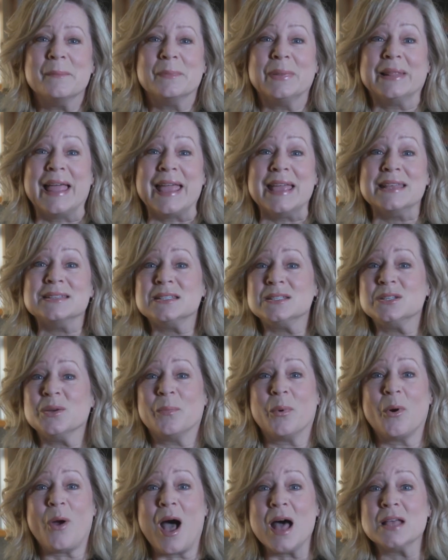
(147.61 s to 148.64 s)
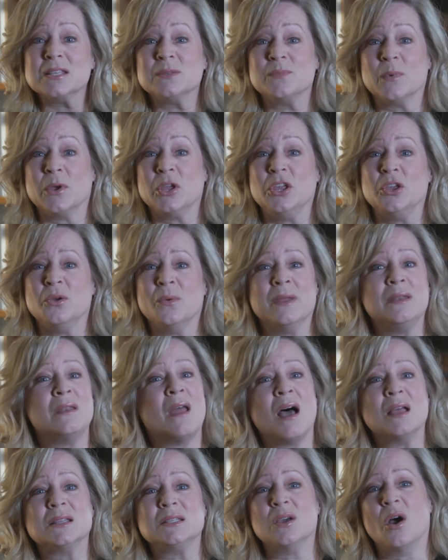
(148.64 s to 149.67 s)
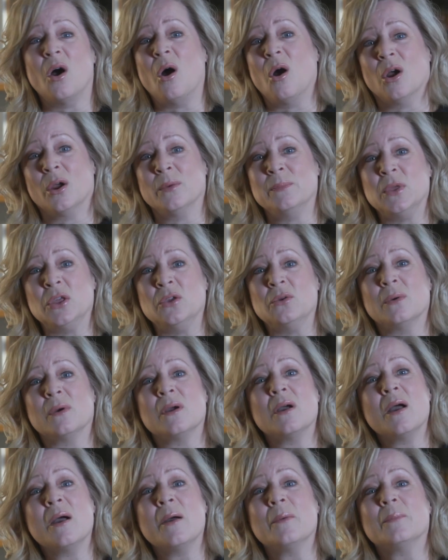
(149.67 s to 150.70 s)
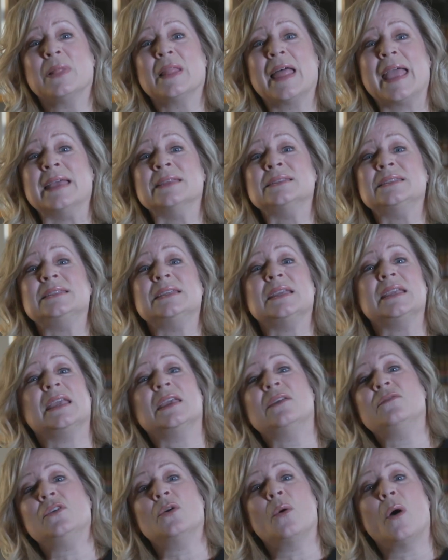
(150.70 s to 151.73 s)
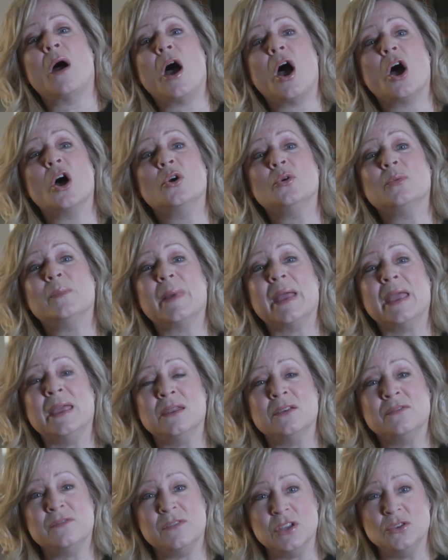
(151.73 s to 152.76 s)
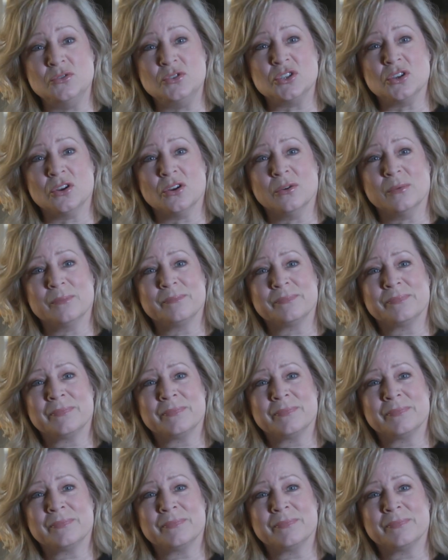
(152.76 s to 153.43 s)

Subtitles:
Plans to prosper you and not to harm you. Plans to give you a hope and a future."